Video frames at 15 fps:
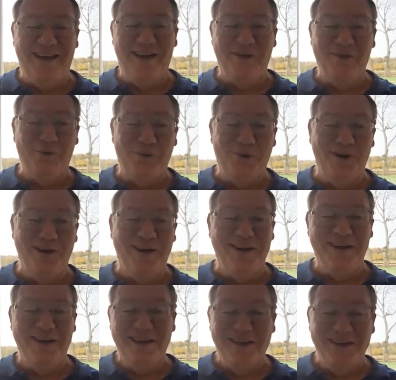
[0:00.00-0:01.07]
away,
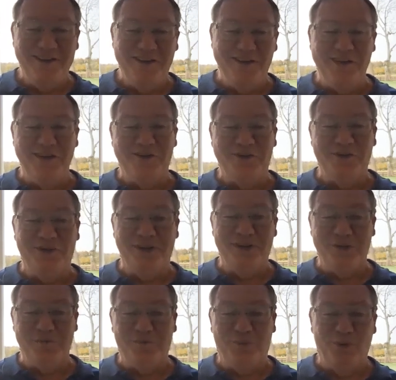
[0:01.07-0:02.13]
dug a
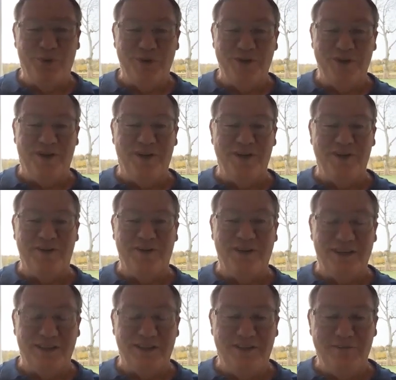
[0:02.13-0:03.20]
trench, poured
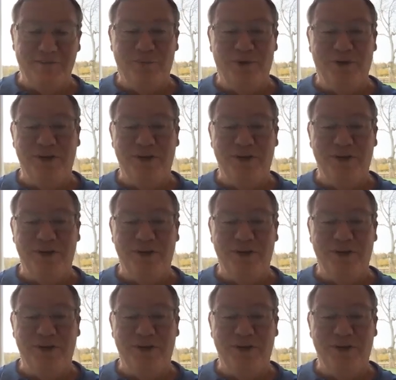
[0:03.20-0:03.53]
concrete, put